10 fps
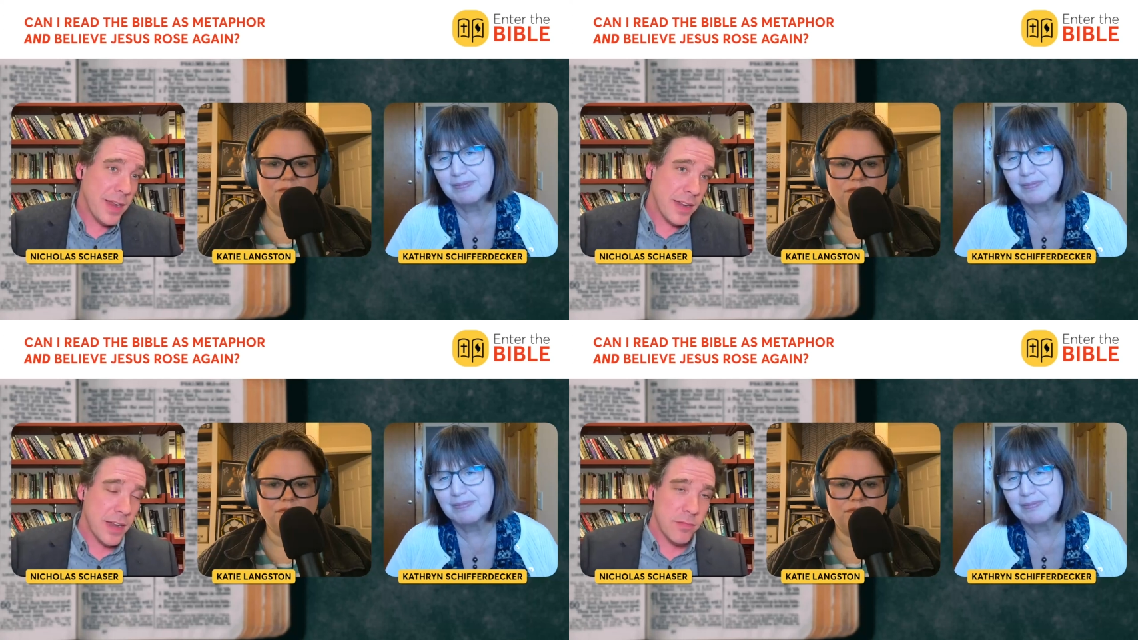
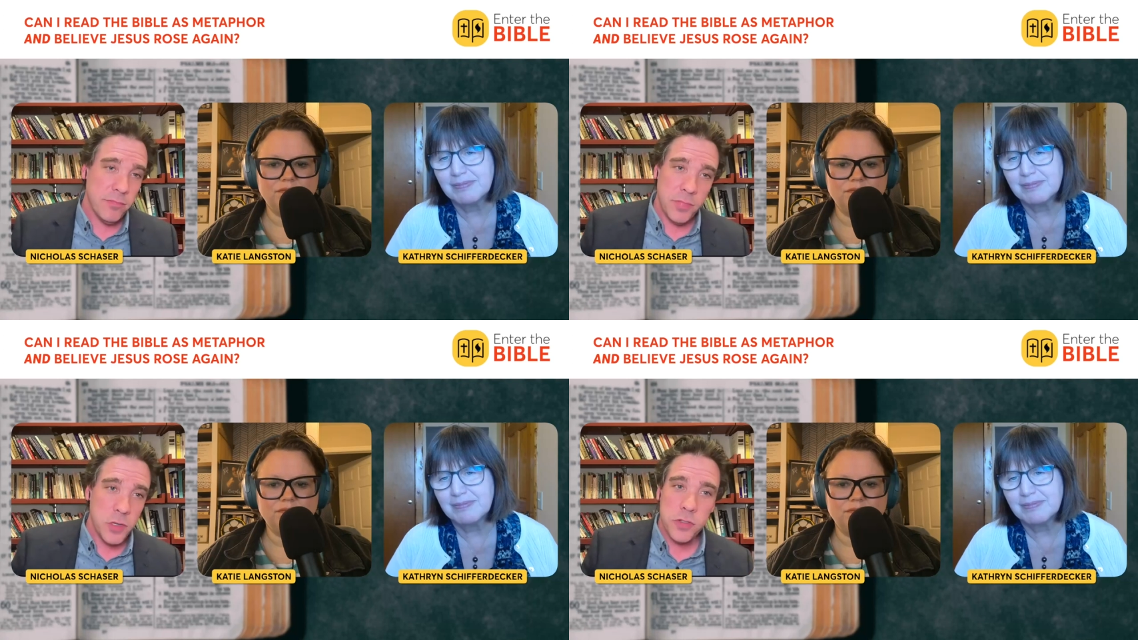Speaker 1: not
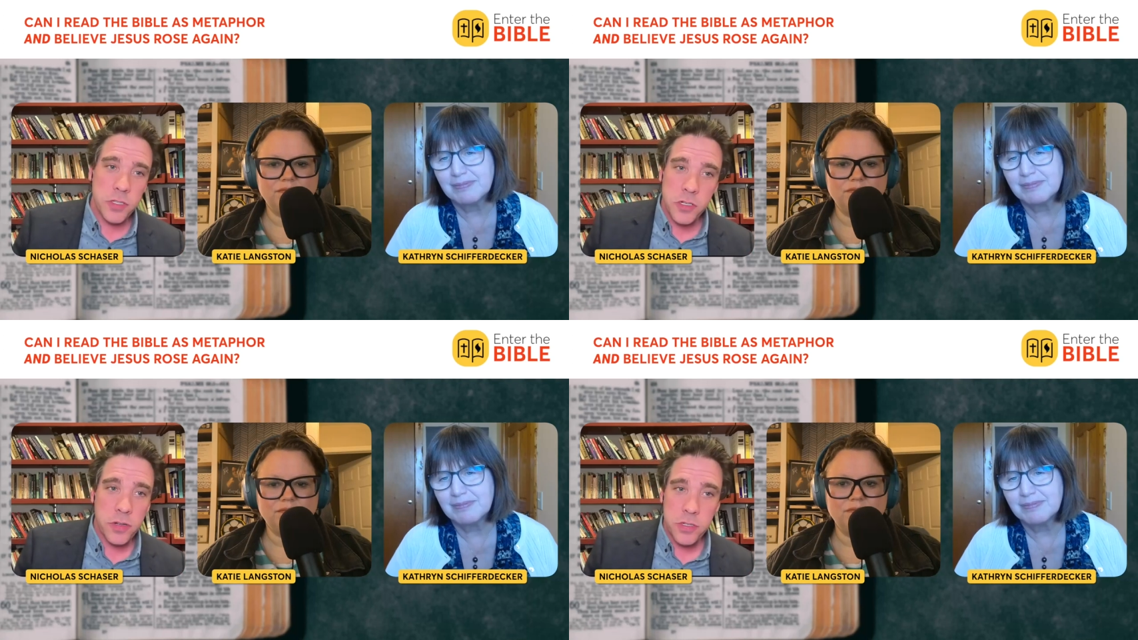use the
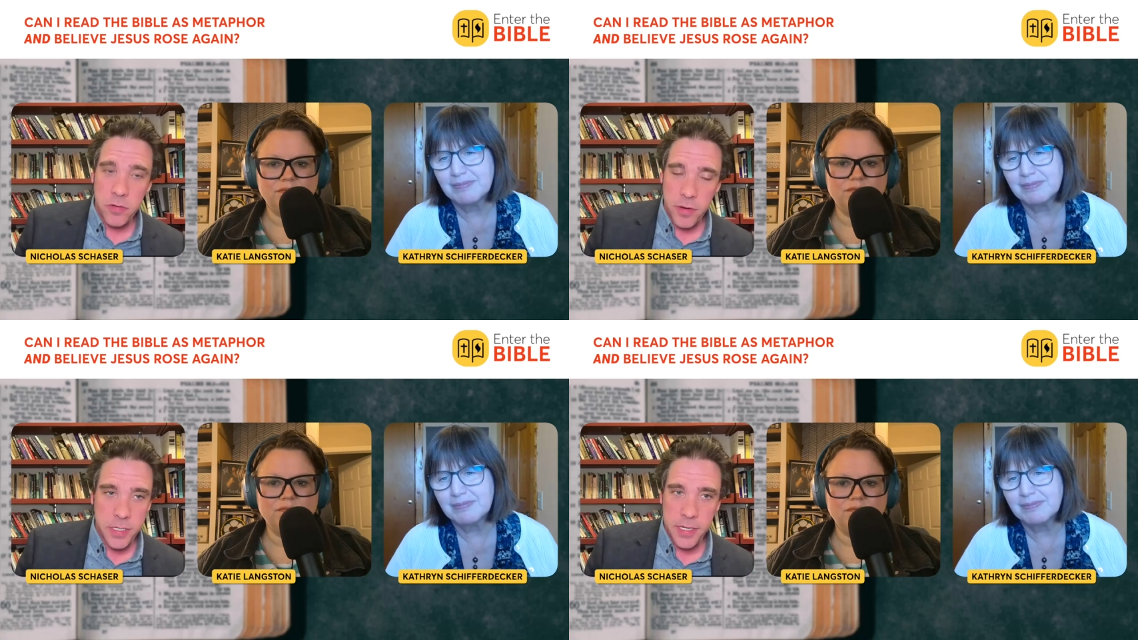Jonah
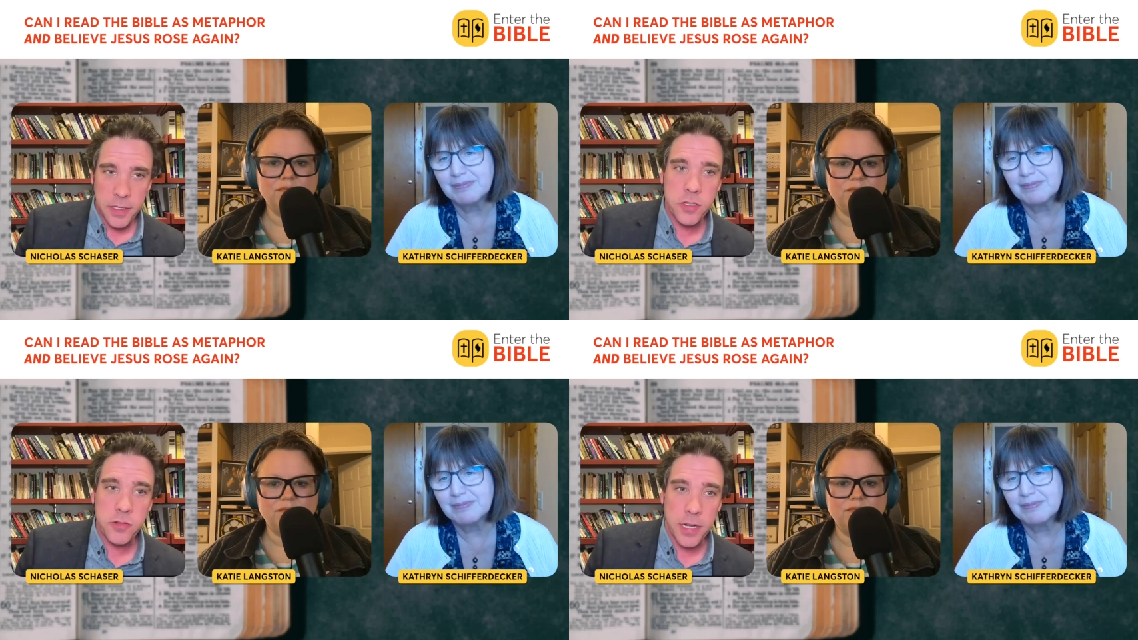story to
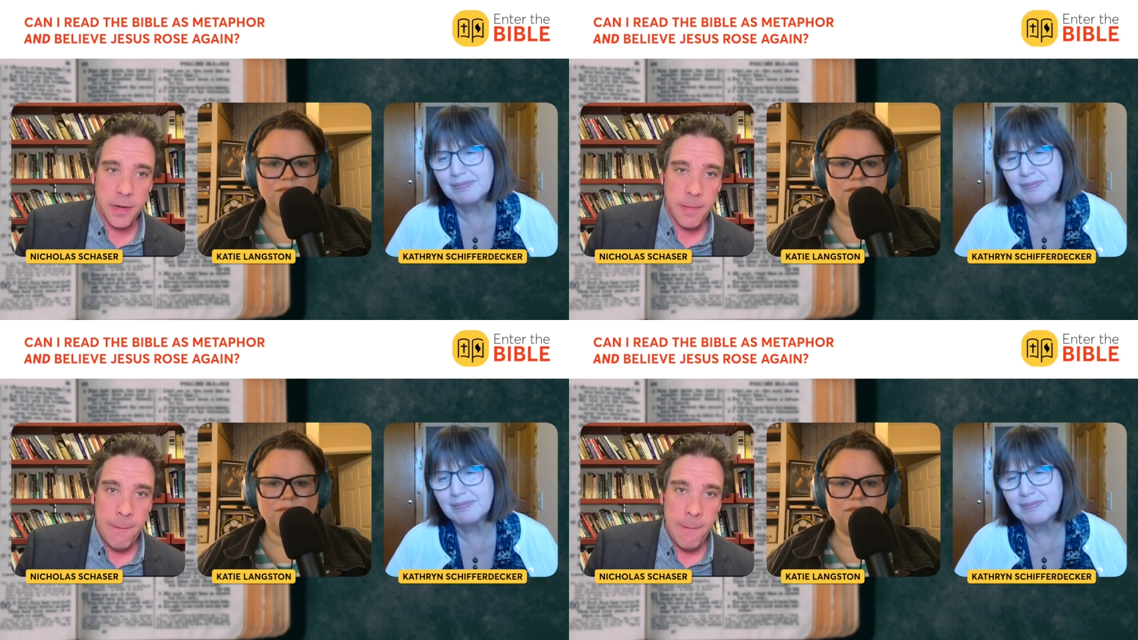illustrate it?